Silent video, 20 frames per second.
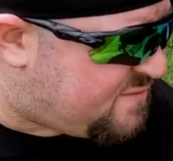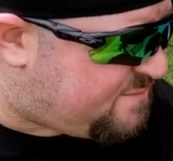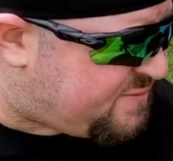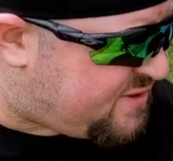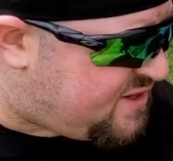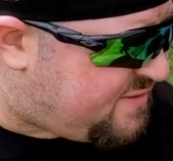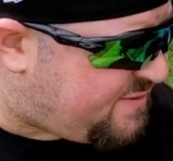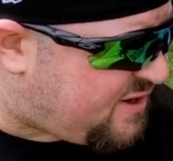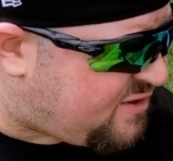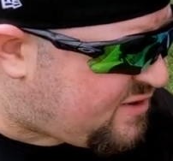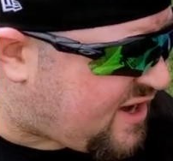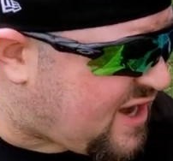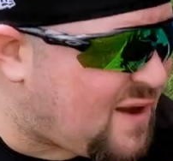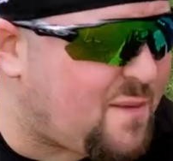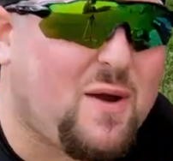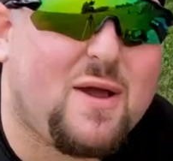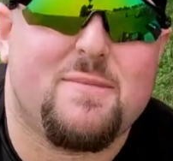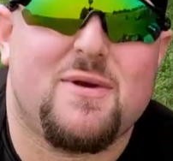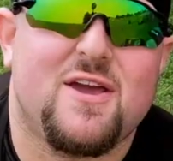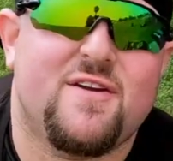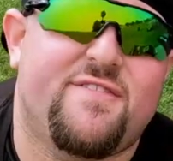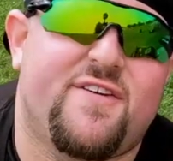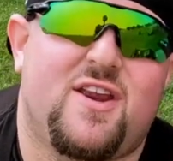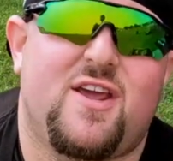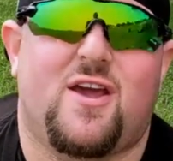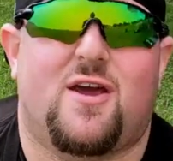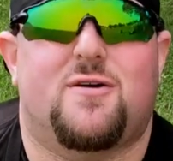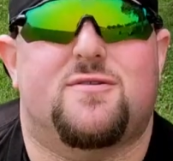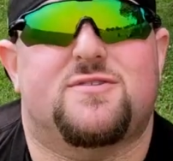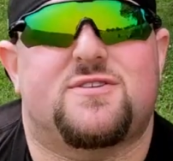a bit about how I make
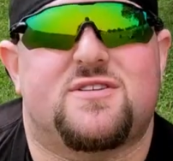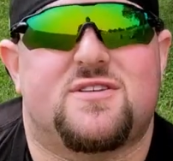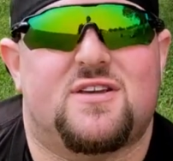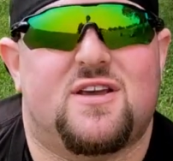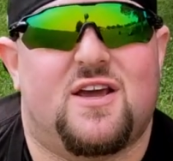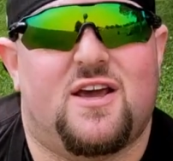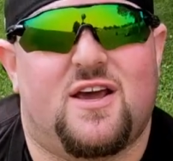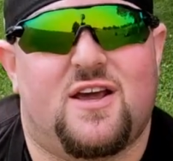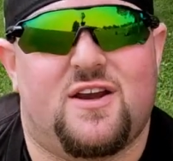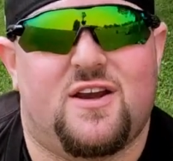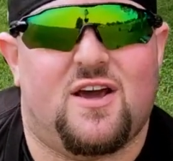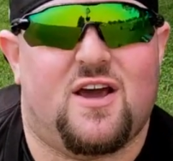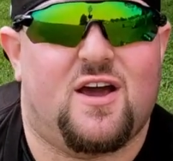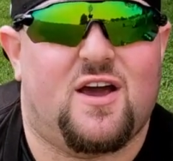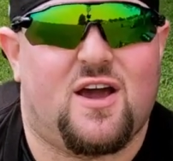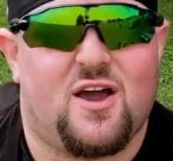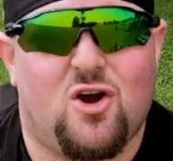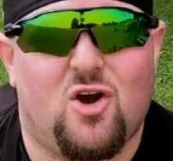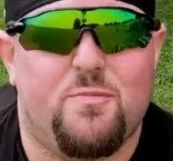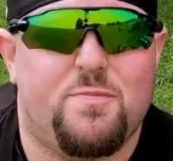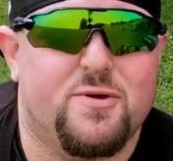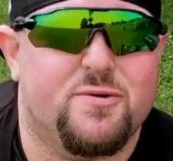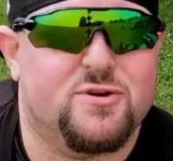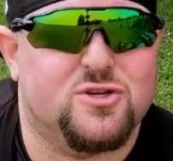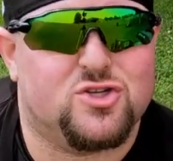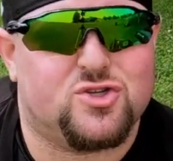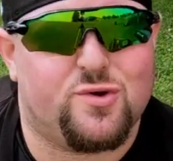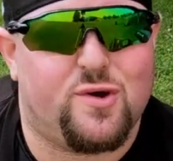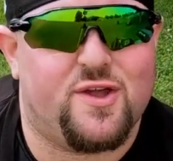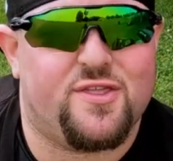videos, and I hope you
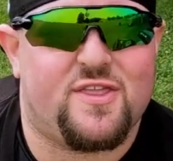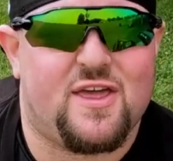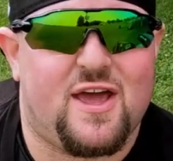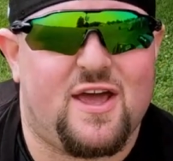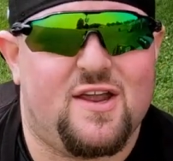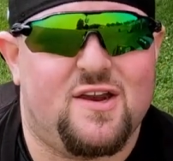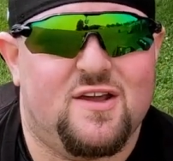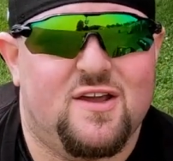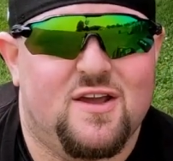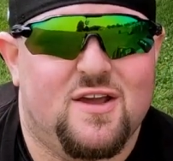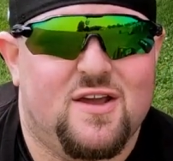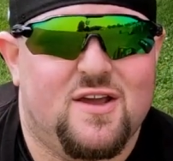enjoyed that